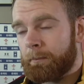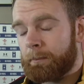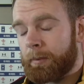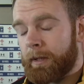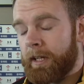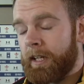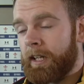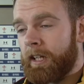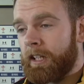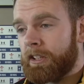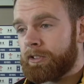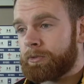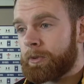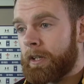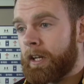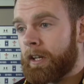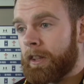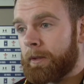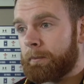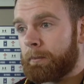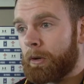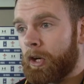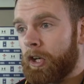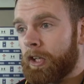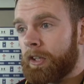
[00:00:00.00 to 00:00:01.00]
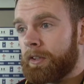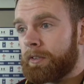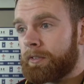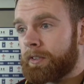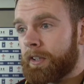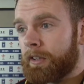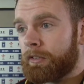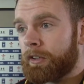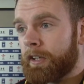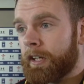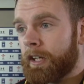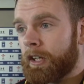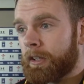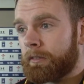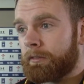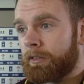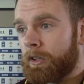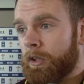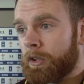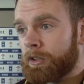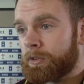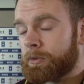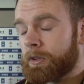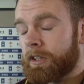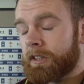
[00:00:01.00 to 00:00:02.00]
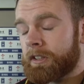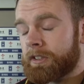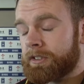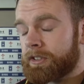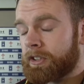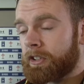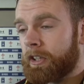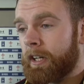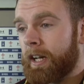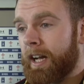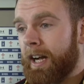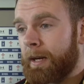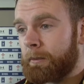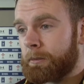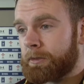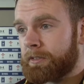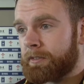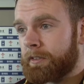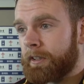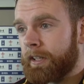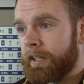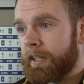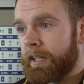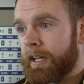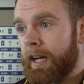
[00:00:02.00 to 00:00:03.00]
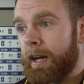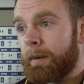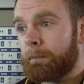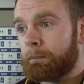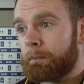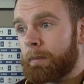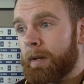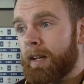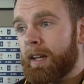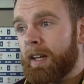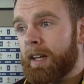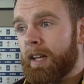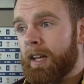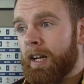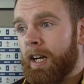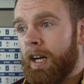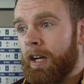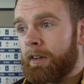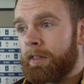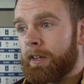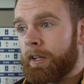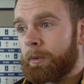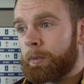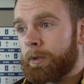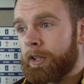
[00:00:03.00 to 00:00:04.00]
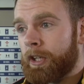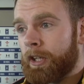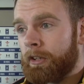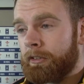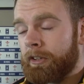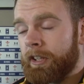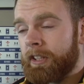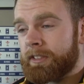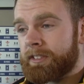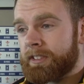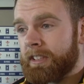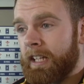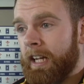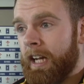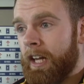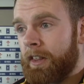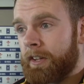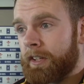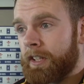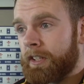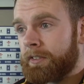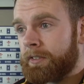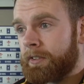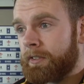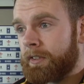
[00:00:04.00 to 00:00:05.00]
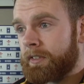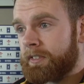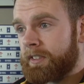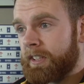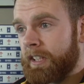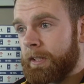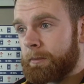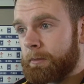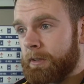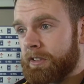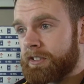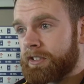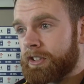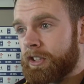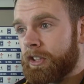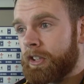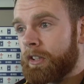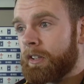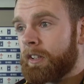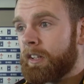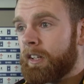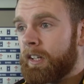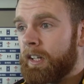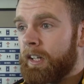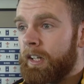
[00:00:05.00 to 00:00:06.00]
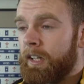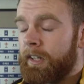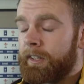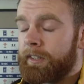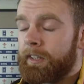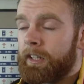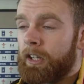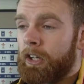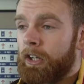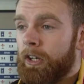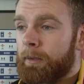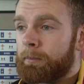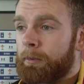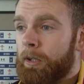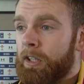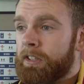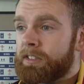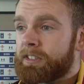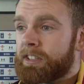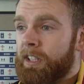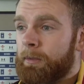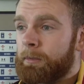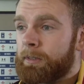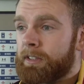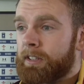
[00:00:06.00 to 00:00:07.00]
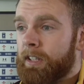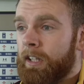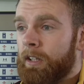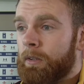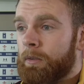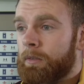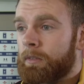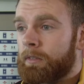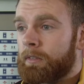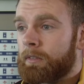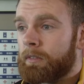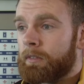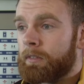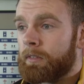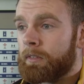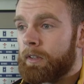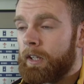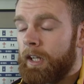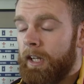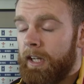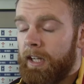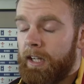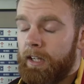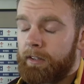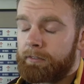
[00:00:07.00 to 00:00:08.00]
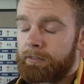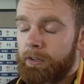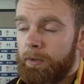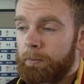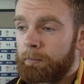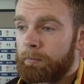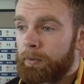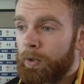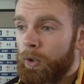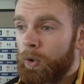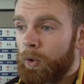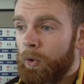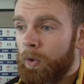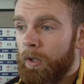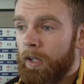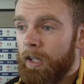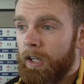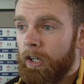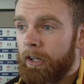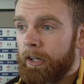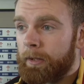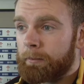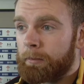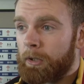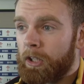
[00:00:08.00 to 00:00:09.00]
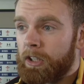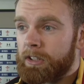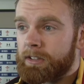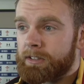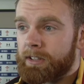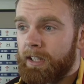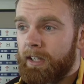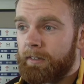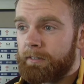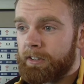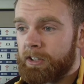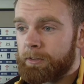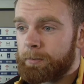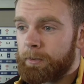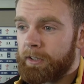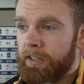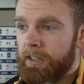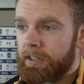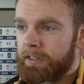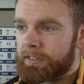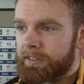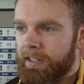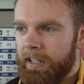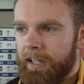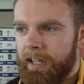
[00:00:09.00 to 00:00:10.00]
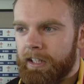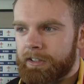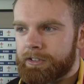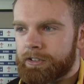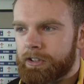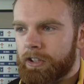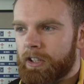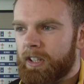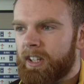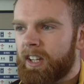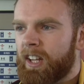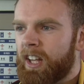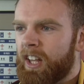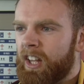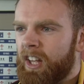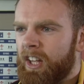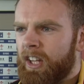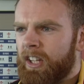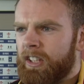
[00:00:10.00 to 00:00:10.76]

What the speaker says: But as well, the boys are really looking forward to it. There's a great atmosphere in camp. I think we've got a real togetherness as a team this year, and a lot of boys coming down from pro, a lot of boys have experience last year.